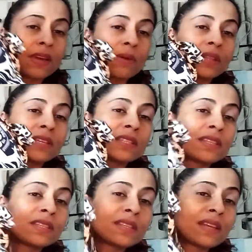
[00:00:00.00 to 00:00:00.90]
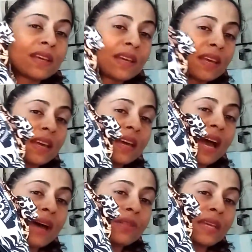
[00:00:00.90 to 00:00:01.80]
Right, this is
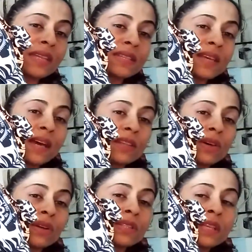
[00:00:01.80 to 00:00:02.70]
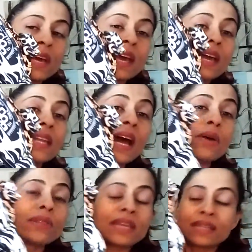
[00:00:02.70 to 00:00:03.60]
how the inside looks.
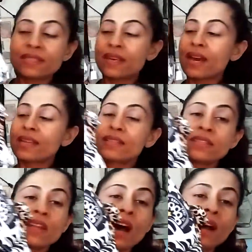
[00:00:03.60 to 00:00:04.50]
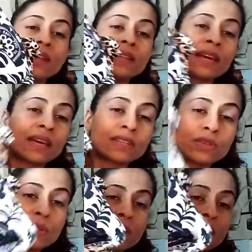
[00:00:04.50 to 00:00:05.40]
Now the inside is not, like, as
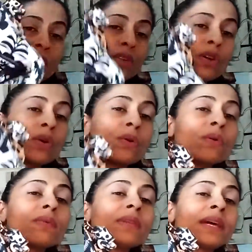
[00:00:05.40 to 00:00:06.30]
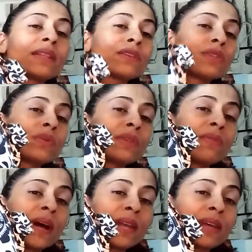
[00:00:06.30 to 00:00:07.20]
you can see, there's no
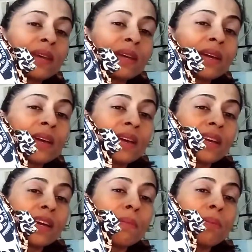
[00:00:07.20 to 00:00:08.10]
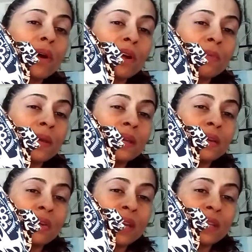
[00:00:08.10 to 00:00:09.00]
dividing compartment
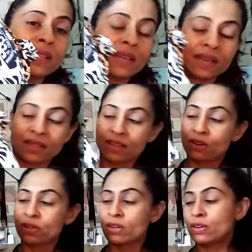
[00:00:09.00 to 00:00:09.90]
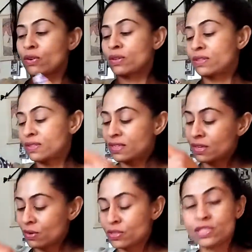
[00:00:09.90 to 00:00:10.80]
or anything in there,
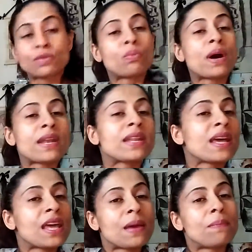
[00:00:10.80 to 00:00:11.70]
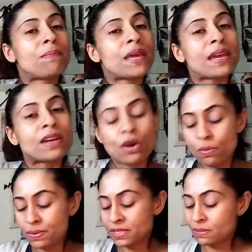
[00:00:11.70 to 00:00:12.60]
it's just one big
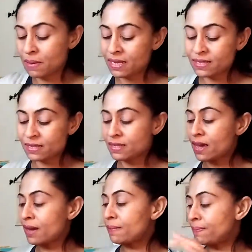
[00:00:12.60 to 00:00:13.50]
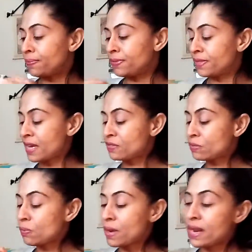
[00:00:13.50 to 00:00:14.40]
open space inside. That's
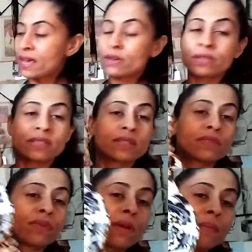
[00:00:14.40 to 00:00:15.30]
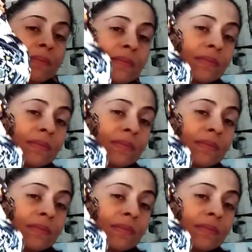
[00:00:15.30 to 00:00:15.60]
from one angle. This is from